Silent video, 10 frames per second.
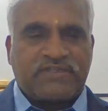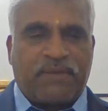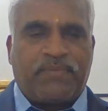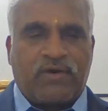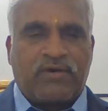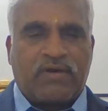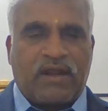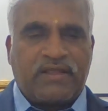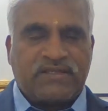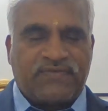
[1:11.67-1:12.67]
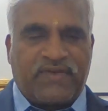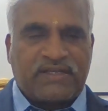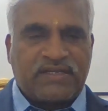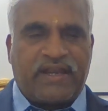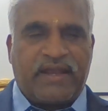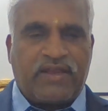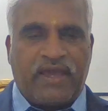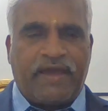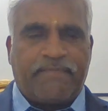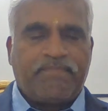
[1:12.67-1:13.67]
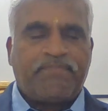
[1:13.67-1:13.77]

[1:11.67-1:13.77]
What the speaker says: support at this fixed end A.